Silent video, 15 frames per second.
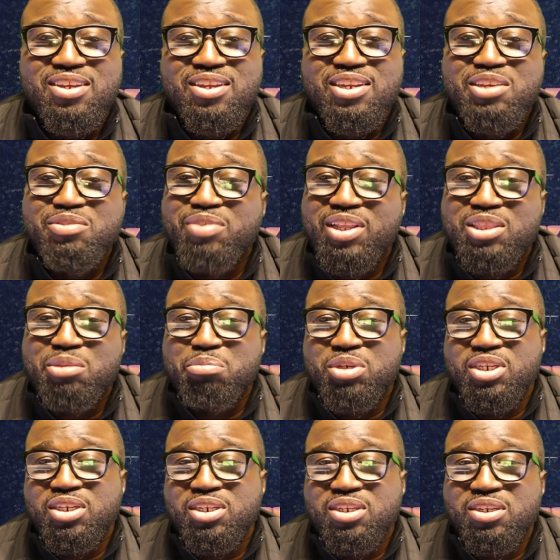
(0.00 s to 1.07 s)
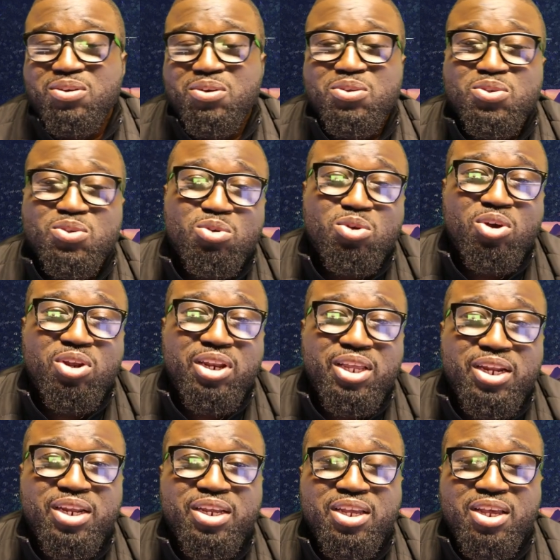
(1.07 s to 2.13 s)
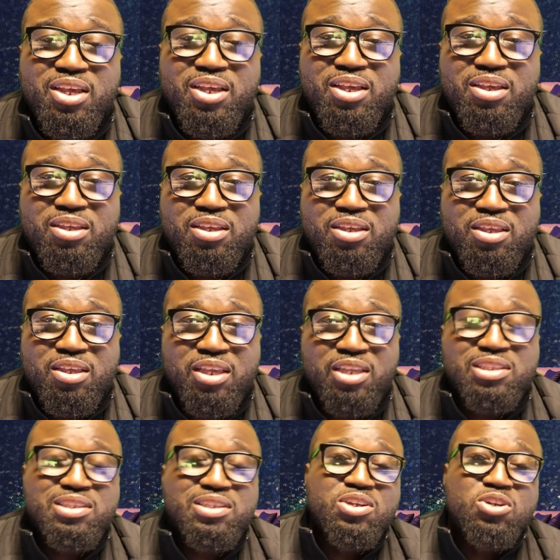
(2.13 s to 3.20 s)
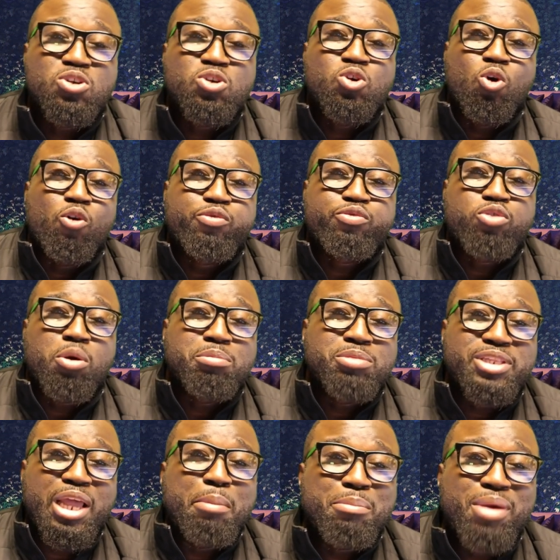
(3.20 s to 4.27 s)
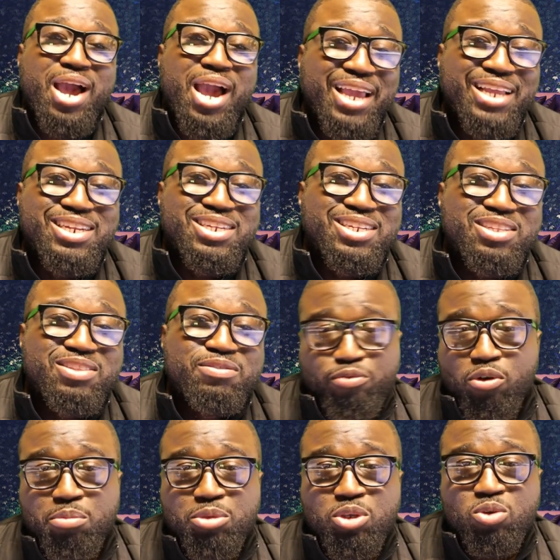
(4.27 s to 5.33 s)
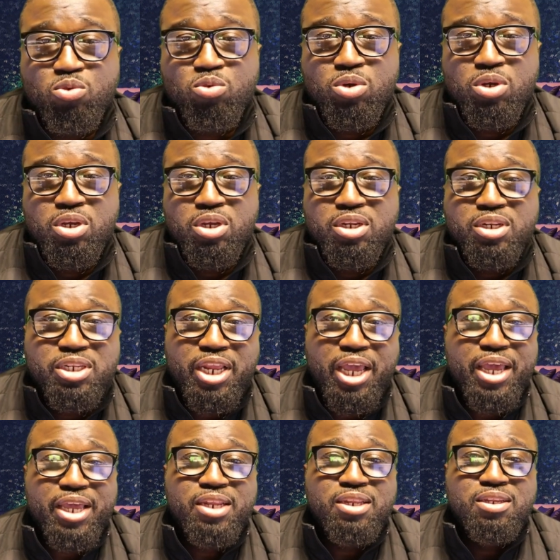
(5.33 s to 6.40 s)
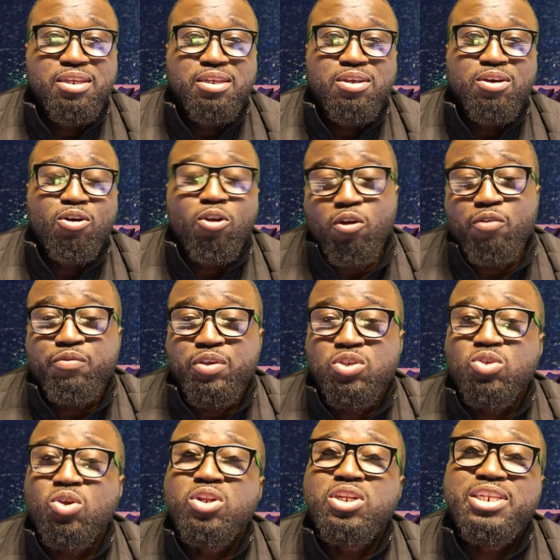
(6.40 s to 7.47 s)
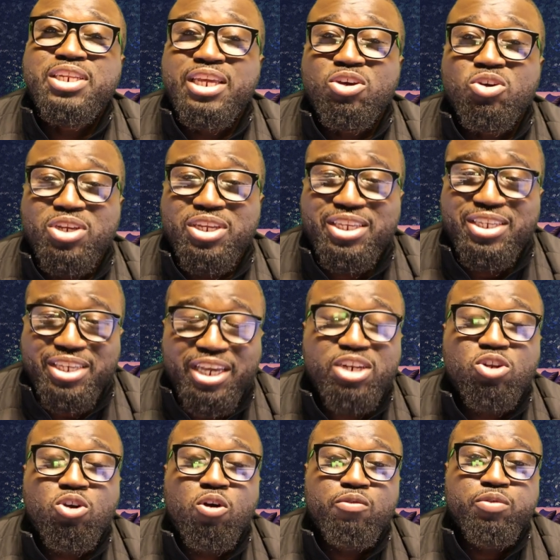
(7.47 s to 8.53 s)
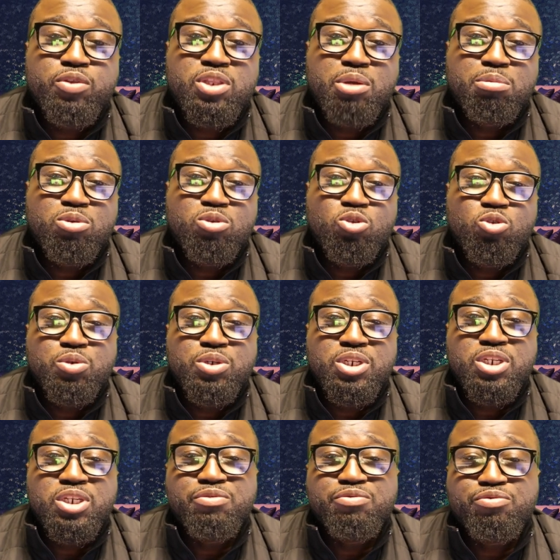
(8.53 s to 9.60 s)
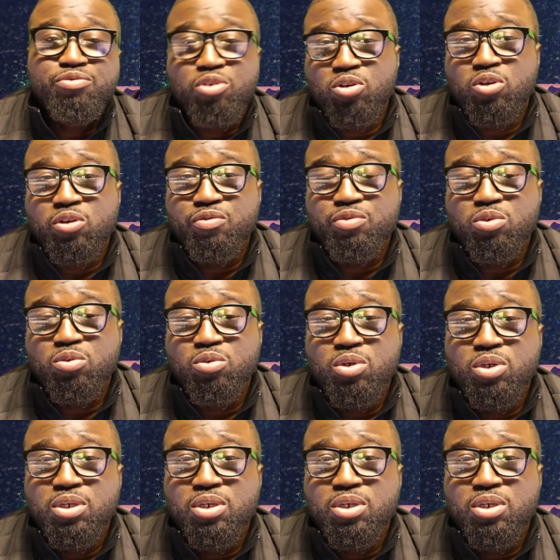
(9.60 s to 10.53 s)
Leave at the beginning, because sooner or later, it's going to go from them hiding it from you. Then all of a sudden, they're going to get comfortable doing it in front of you.